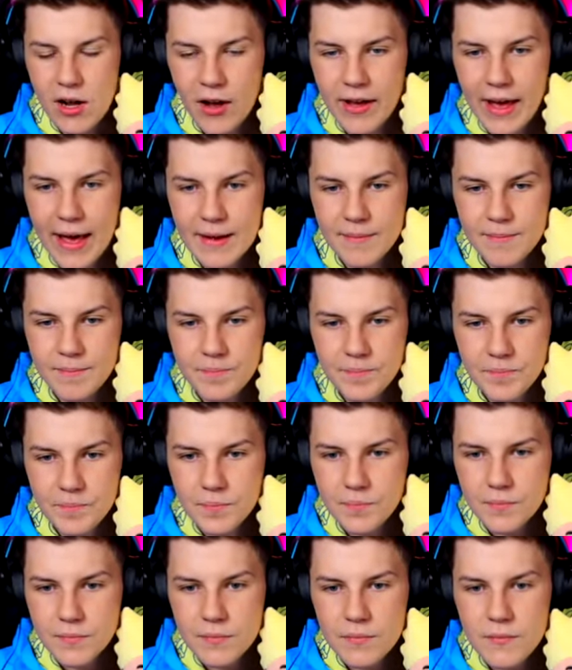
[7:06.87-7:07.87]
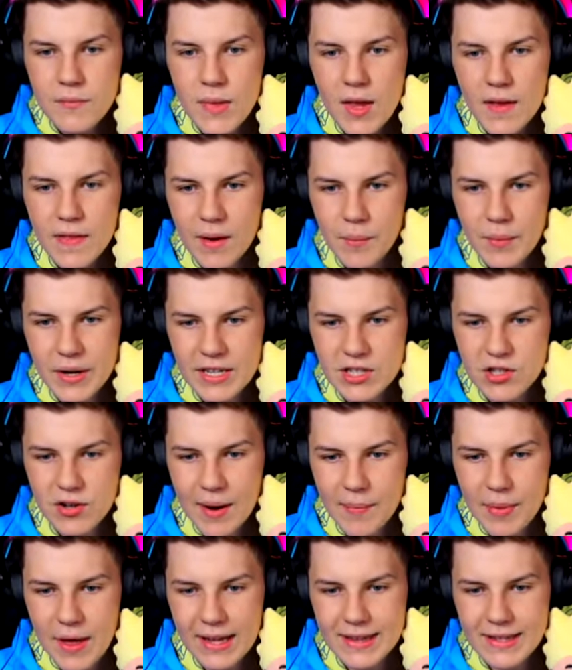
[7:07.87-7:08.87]
Okay. We just
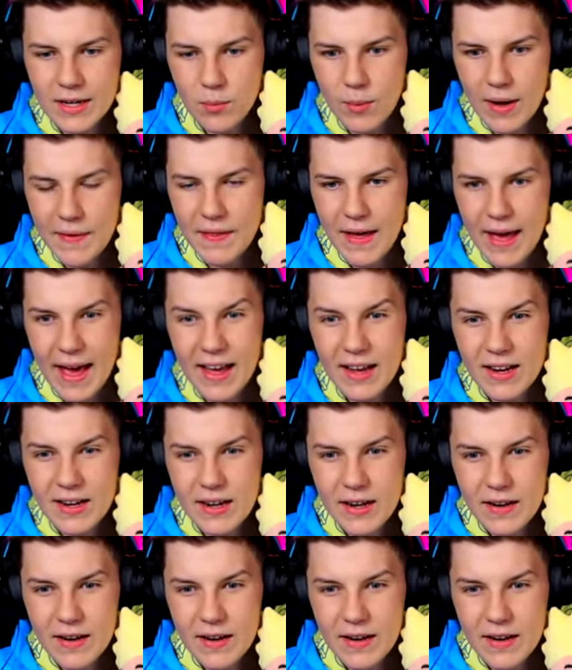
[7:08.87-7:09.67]
grab that little one there.